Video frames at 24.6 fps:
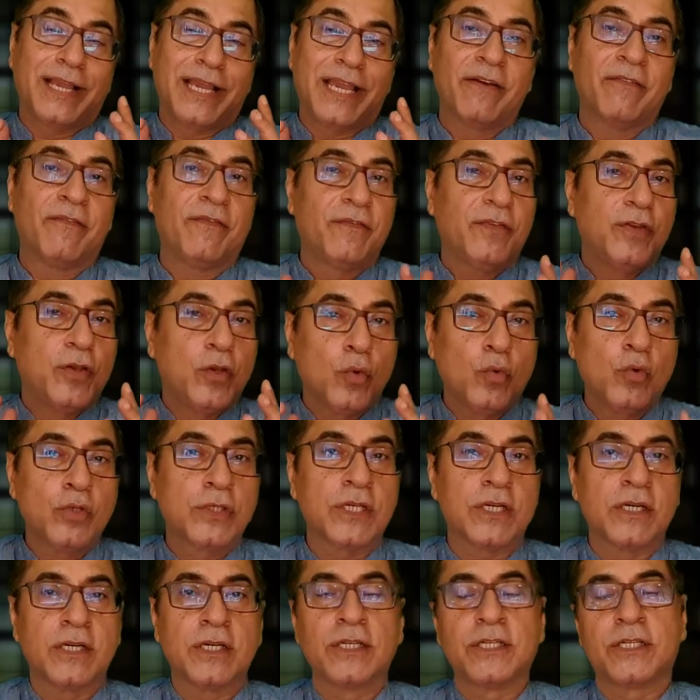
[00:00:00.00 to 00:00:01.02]
give
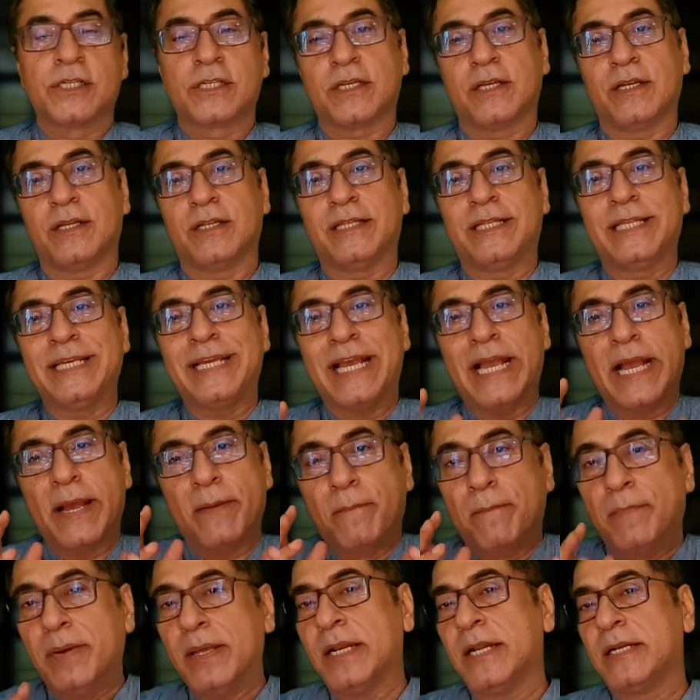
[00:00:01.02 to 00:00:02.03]
users the
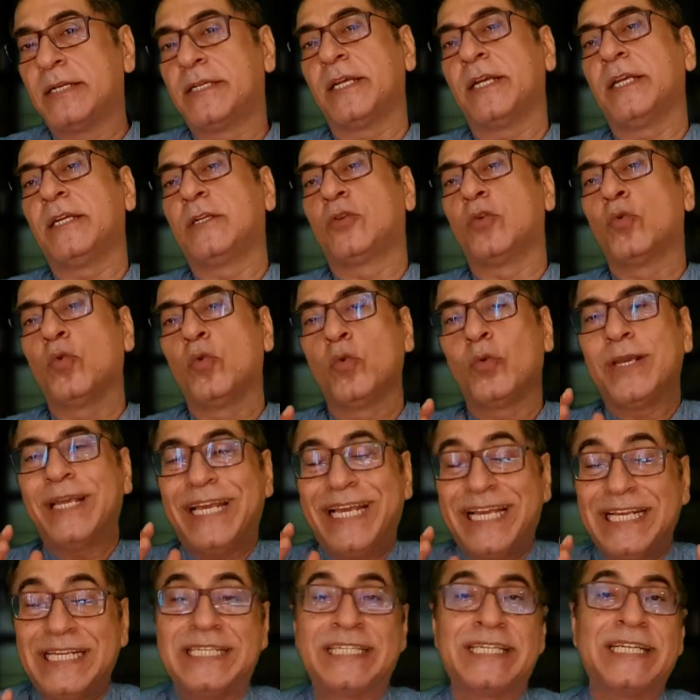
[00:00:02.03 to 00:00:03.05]
ability to
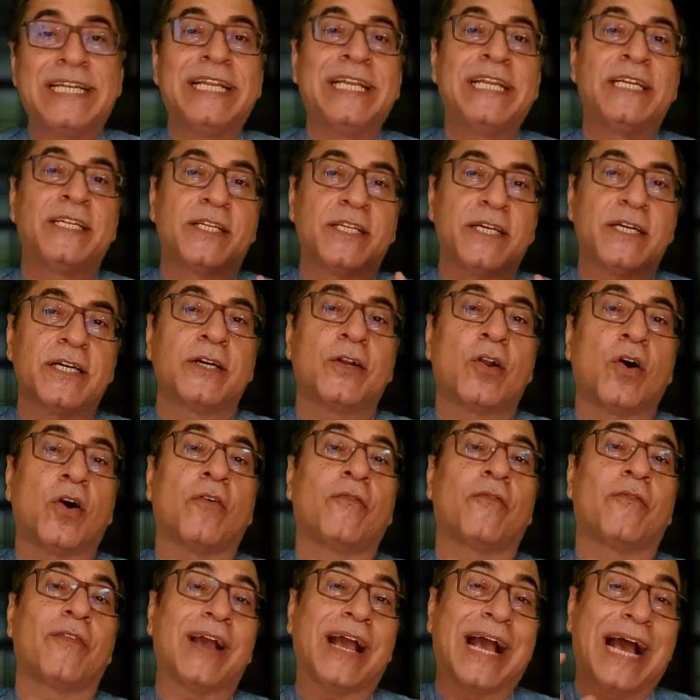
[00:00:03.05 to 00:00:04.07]
easily turn
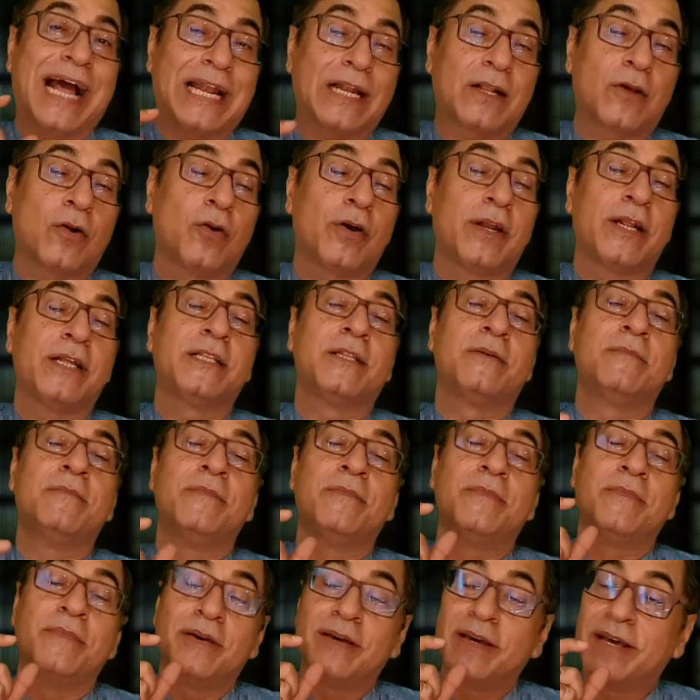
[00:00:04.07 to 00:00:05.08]
off
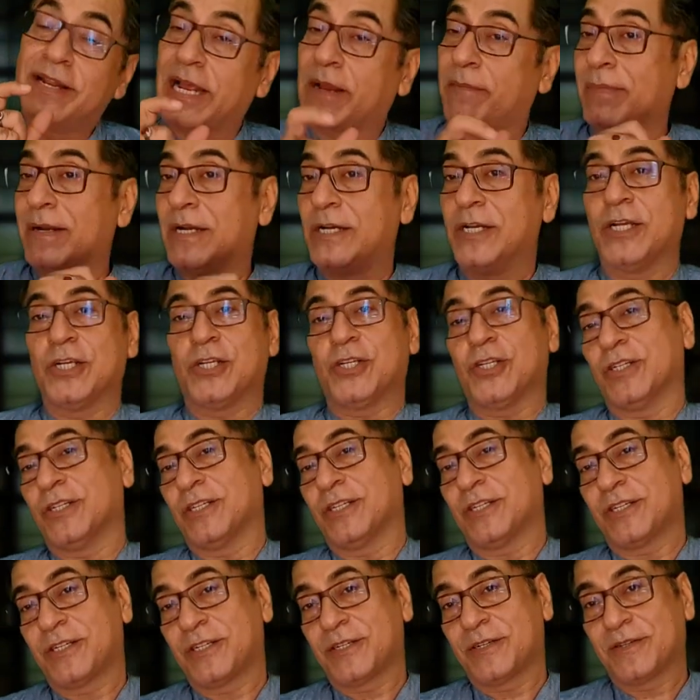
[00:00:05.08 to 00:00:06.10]
algorithm
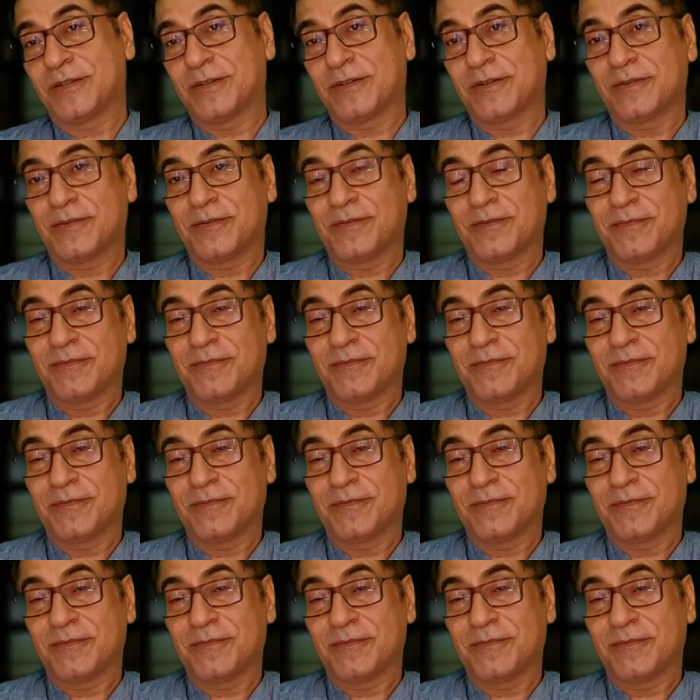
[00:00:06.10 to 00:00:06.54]
recommendations.